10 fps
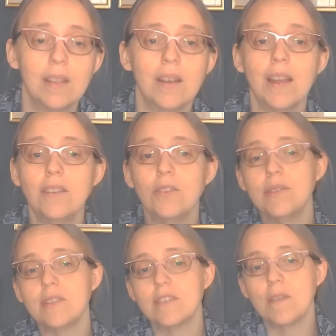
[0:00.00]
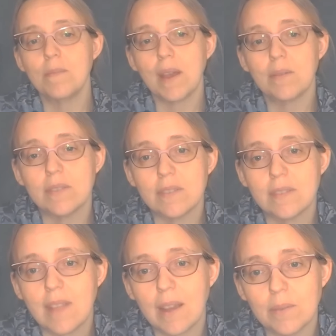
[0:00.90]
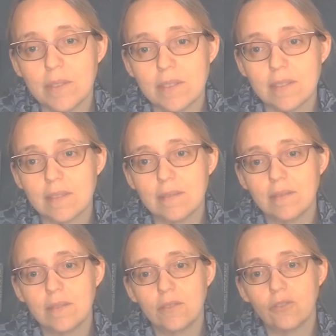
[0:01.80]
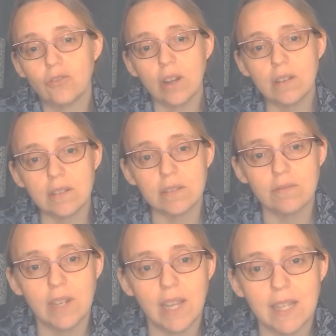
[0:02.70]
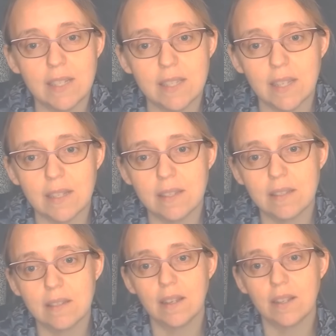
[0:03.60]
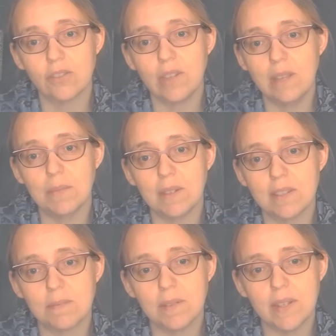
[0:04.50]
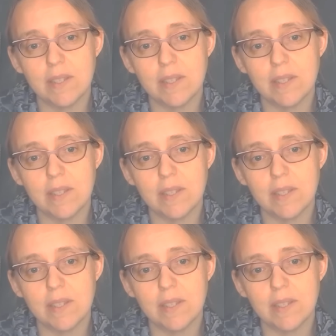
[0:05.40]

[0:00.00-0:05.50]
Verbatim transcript: I'd always assumed that was that was drug related. Like no, no, there was there was a